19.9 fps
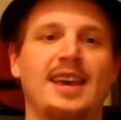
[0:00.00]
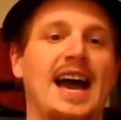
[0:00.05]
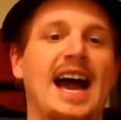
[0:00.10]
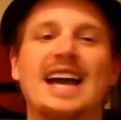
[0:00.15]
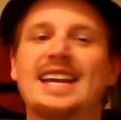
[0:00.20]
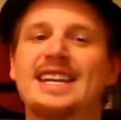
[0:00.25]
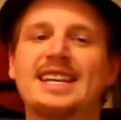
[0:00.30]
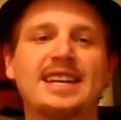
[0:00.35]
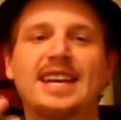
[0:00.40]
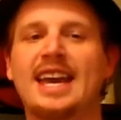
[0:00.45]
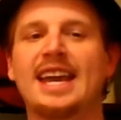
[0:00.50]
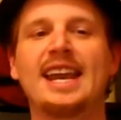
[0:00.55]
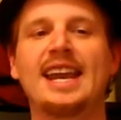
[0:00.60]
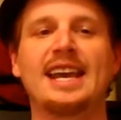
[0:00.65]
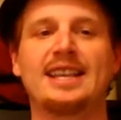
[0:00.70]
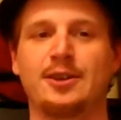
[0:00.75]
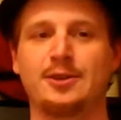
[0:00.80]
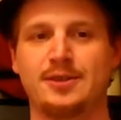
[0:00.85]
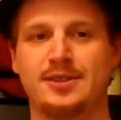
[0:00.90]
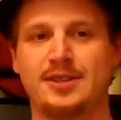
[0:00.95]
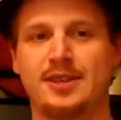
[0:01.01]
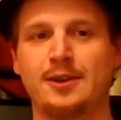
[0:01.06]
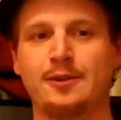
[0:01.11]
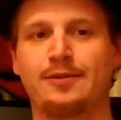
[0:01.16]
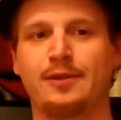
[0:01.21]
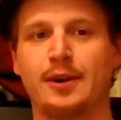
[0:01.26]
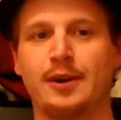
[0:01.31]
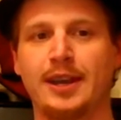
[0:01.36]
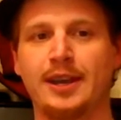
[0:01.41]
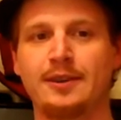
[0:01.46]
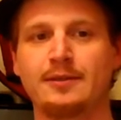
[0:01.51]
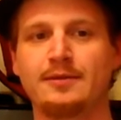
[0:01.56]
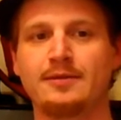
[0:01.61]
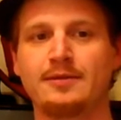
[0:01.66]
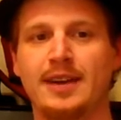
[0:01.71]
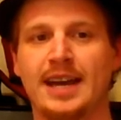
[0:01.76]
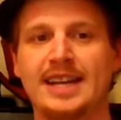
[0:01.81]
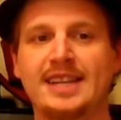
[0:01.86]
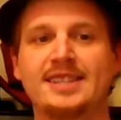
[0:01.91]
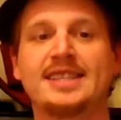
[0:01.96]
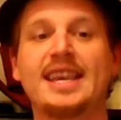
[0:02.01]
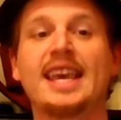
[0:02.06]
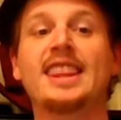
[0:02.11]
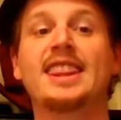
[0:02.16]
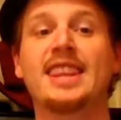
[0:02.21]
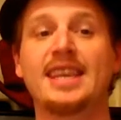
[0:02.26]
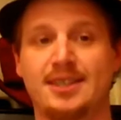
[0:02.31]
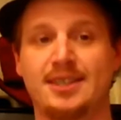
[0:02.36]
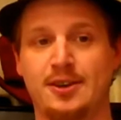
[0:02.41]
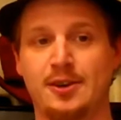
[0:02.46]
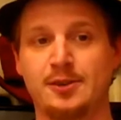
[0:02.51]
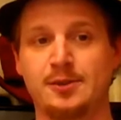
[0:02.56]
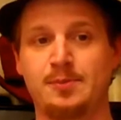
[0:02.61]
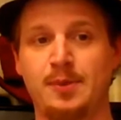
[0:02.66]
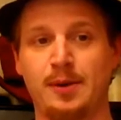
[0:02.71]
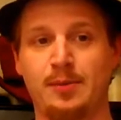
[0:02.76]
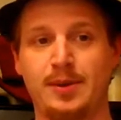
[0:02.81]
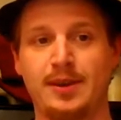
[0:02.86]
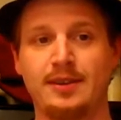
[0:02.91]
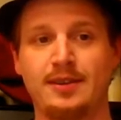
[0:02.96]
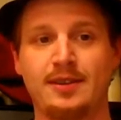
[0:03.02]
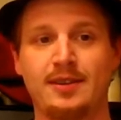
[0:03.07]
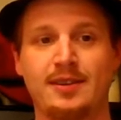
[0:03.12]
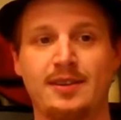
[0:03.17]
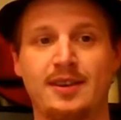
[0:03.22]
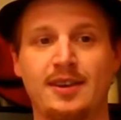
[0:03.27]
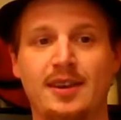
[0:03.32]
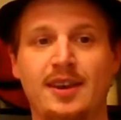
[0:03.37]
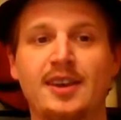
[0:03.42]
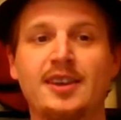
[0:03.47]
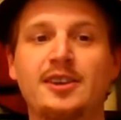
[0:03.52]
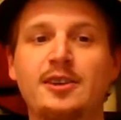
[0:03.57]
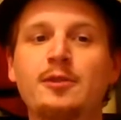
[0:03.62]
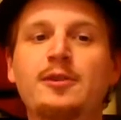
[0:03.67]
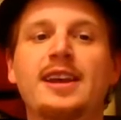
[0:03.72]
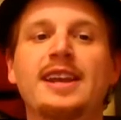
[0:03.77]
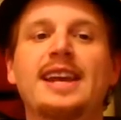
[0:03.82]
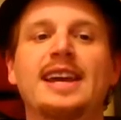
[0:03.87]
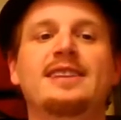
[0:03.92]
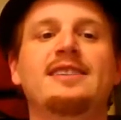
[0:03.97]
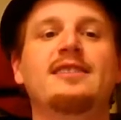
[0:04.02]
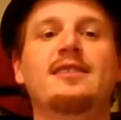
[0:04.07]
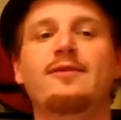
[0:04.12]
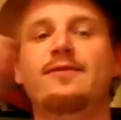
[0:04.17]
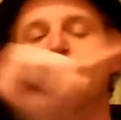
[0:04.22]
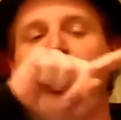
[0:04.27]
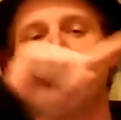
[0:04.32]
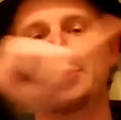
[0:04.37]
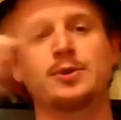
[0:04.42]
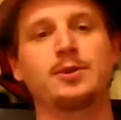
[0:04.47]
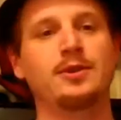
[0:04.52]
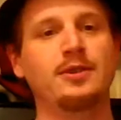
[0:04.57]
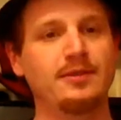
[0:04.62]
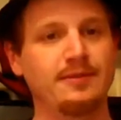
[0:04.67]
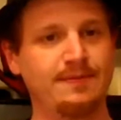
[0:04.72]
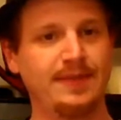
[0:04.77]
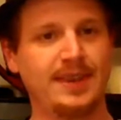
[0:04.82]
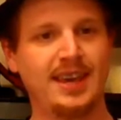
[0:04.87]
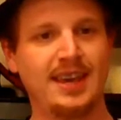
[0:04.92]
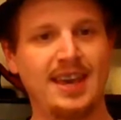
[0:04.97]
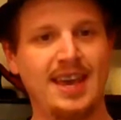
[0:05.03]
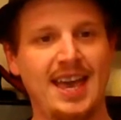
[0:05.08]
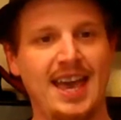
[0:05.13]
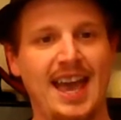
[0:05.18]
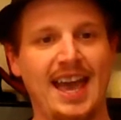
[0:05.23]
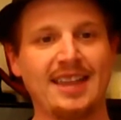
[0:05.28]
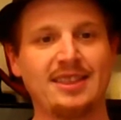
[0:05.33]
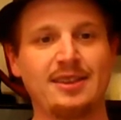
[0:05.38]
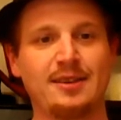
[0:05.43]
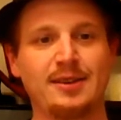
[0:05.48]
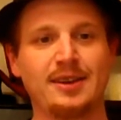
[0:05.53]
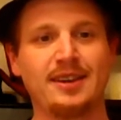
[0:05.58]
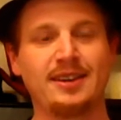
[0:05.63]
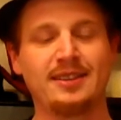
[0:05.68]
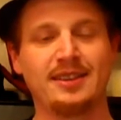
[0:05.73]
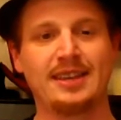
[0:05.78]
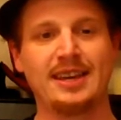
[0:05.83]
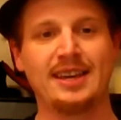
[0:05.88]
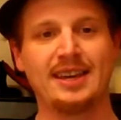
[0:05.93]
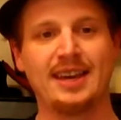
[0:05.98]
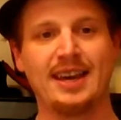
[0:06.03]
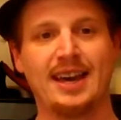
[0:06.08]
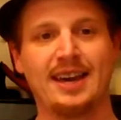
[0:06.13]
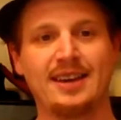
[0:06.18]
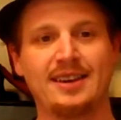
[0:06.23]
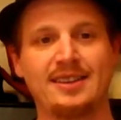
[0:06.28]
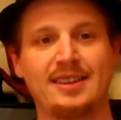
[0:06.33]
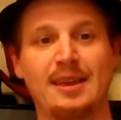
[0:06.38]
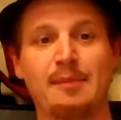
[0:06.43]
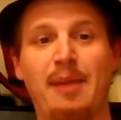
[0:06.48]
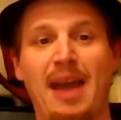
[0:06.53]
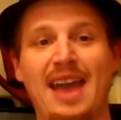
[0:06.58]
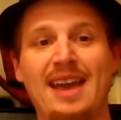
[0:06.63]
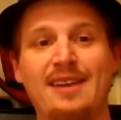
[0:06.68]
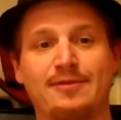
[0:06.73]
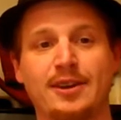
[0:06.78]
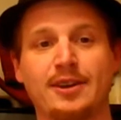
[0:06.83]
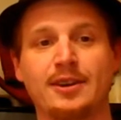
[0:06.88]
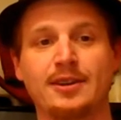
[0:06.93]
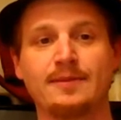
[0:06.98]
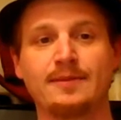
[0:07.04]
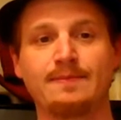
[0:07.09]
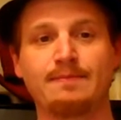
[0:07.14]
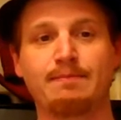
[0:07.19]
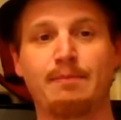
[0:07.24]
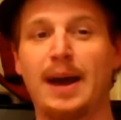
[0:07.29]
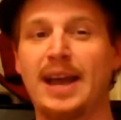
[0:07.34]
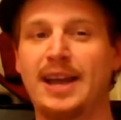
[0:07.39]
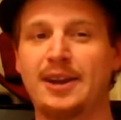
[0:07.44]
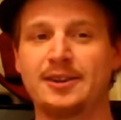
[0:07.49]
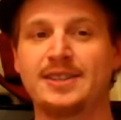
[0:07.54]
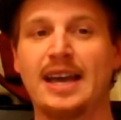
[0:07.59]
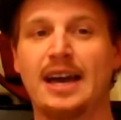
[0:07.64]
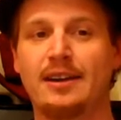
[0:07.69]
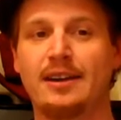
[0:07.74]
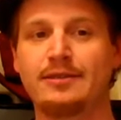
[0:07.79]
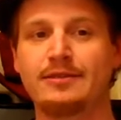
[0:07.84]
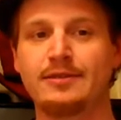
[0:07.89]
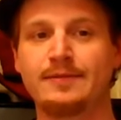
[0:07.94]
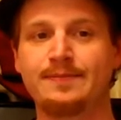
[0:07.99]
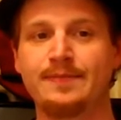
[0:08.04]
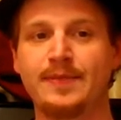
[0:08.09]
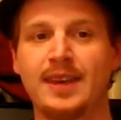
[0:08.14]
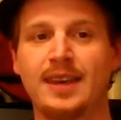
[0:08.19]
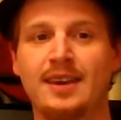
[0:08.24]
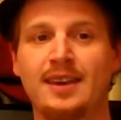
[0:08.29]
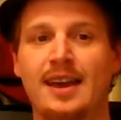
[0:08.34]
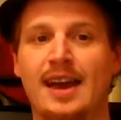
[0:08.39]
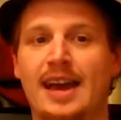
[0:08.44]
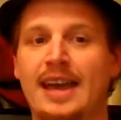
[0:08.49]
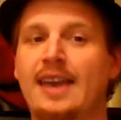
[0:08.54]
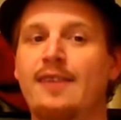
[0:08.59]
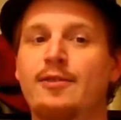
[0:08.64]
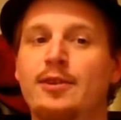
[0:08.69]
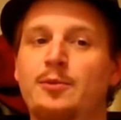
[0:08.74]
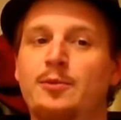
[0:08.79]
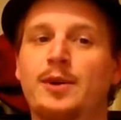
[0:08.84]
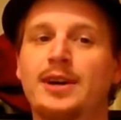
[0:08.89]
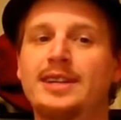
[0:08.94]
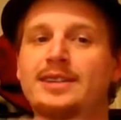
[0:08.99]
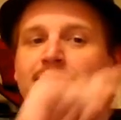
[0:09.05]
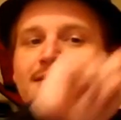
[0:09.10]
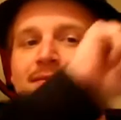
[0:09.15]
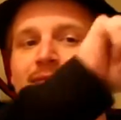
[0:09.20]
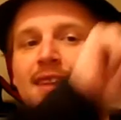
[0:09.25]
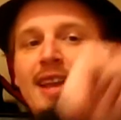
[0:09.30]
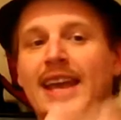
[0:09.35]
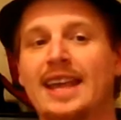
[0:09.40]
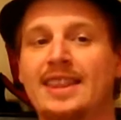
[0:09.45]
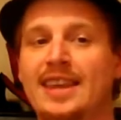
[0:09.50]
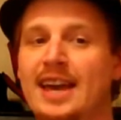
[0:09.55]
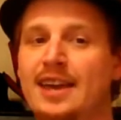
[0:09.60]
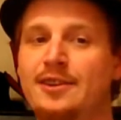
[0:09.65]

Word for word: I didn't connect those two for you. I didn't say this goes boop. You connected the visual and the the uh, the behavior by yourself. I gave you the one and the